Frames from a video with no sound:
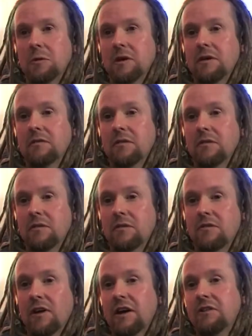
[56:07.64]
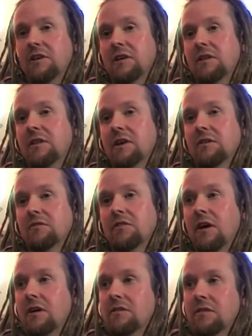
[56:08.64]
will be changing thick and
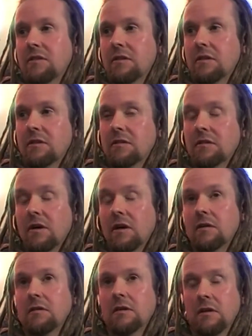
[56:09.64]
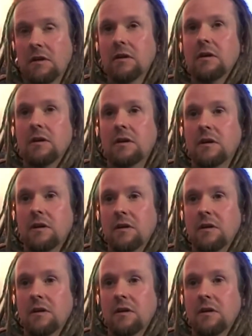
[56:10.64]
fast. Yeah. So do you feel